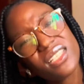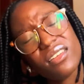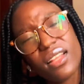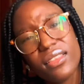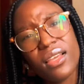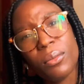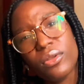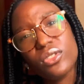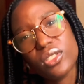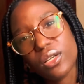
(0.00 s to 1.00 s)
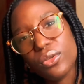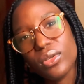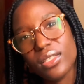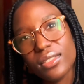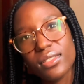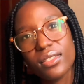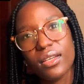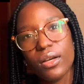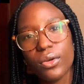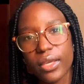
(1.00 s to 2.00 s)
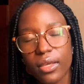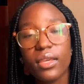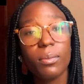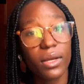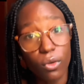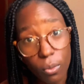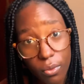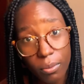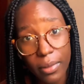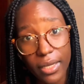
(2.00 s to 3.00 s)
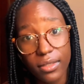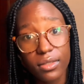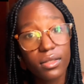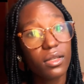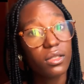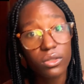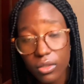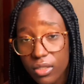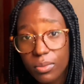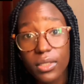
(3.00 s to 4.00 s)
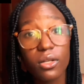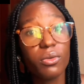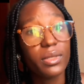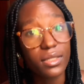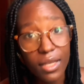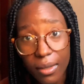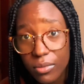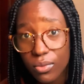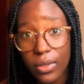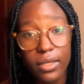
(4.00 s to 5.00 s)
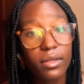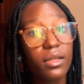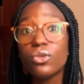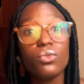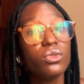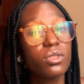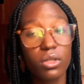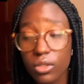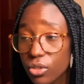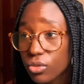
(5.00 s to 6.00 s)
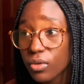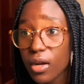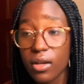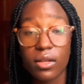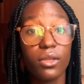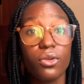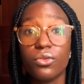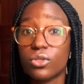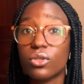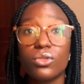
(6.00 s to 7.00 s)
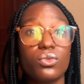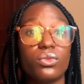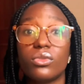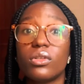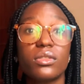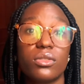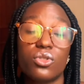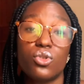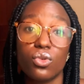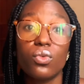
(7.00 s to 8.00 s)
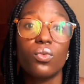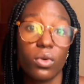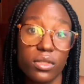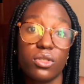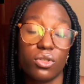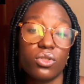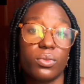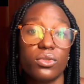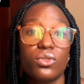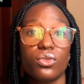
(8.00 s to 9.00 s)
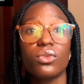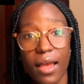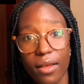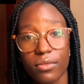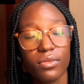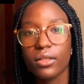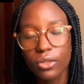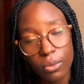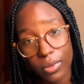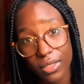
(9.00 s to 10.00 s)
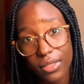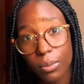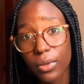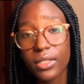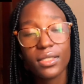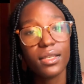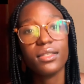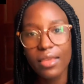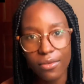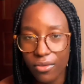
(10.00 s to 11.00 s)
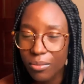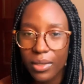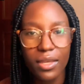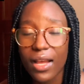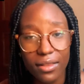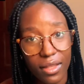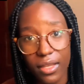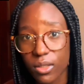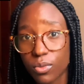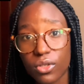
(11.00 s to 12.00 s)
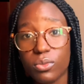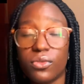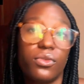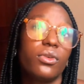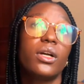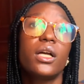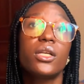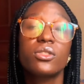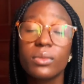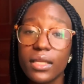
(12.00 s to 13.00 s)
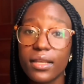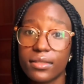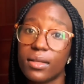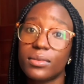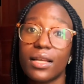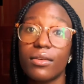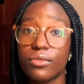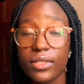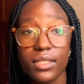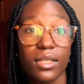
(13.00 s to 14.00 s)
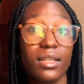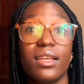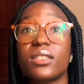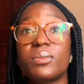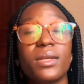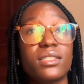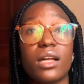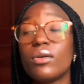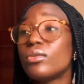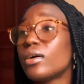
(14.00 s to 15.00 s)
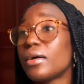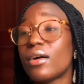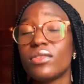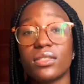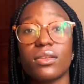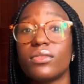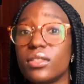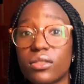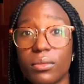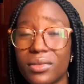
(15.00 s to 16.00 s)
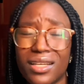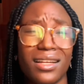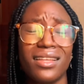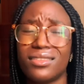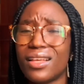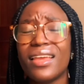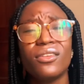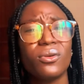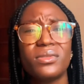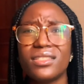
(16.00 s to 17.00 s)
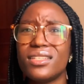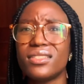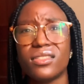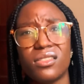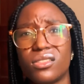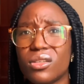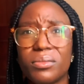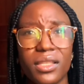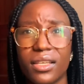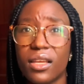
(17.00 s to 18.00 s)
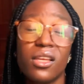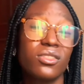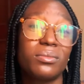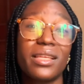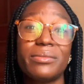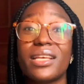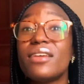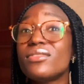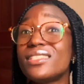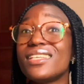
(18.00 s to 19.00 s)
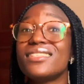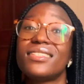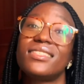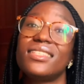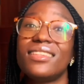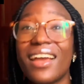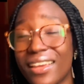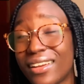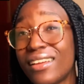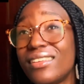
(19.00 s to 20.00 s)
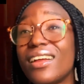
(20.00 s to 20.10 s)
another thing I'm going to tell you is, okay, keep an open mind. Trust me, there will be times when you would study so hard and your results would not show what you're supposed to have. Don't be disappointed. Even me had that experience before. So many exams that I've written and I expect that, oh, I'll have a 70 something and I end up seeing a 60 something. Sometimes I even see a 69 and it